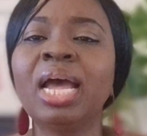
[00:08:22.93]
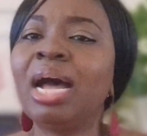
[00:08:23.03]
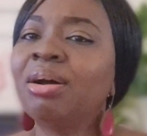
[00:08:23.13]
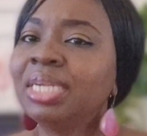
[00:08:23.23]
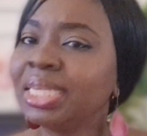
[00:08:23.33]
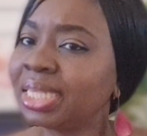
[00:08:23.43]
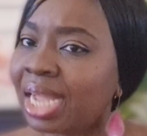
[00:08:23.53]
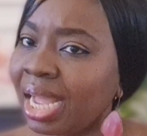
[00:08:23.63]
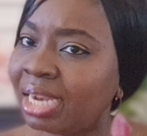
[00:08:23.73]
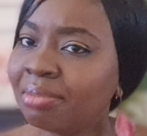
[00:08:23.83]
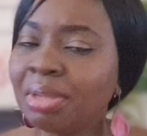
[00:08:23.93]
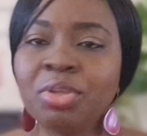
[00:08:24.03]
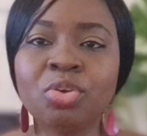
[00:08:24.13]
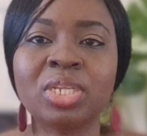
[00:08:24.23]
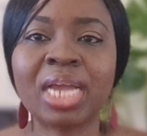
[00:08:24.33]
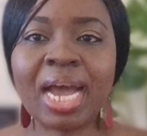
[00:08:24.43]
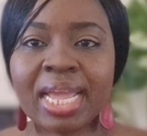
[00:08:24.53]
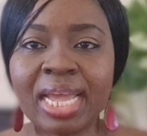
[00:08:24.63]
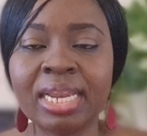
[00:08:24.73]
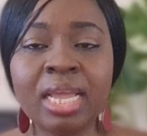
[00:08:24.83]
I understand, maybe you're
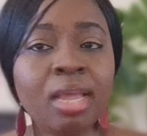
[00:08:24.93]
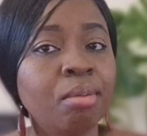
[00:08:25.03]
tired.